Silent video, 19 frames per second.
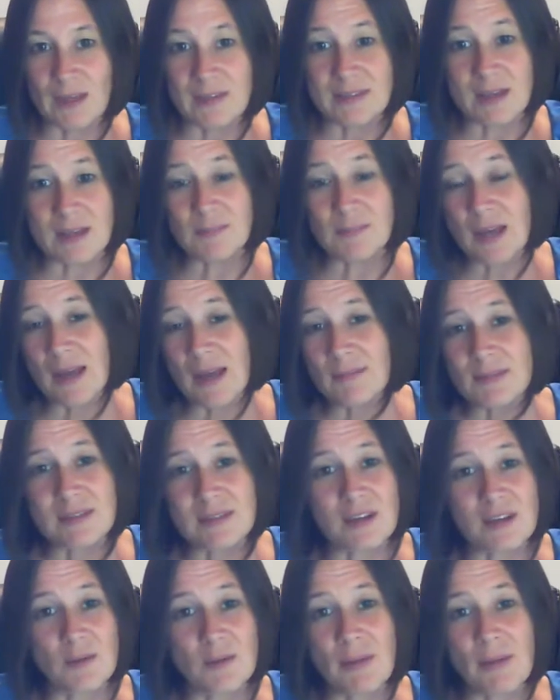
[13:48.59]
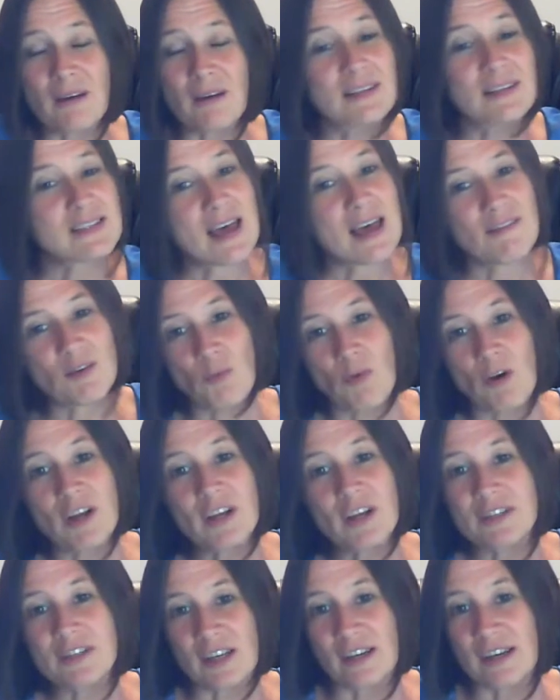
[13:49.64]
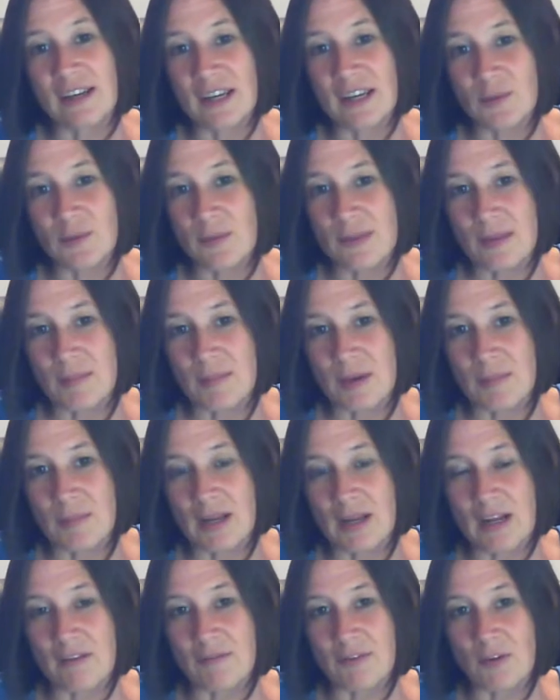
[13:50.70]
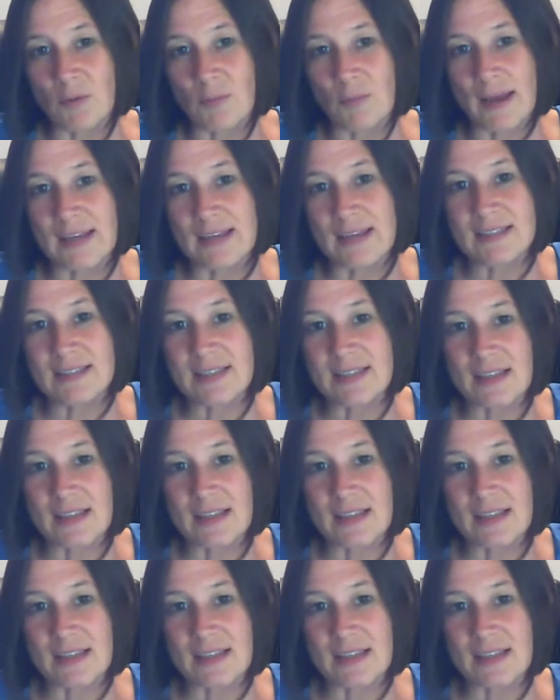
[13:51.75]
Sometimes their parents haven't wanted to connect with them in meaningful ways,